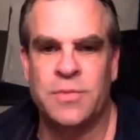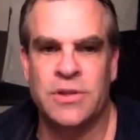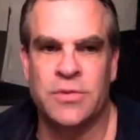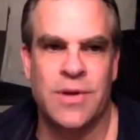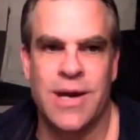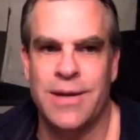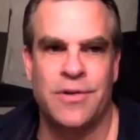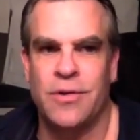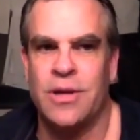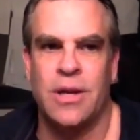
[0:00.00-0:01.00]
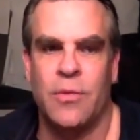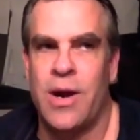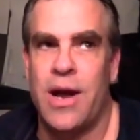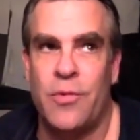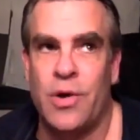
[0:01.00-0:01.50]
because we're not
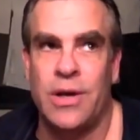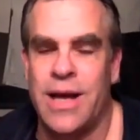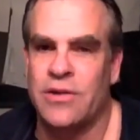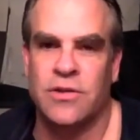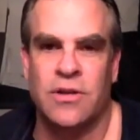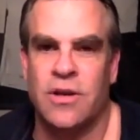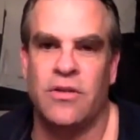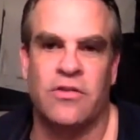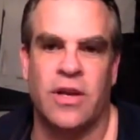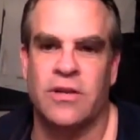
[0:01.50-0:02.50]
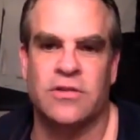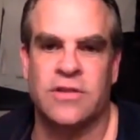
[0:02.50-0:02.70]
really not doing any sales.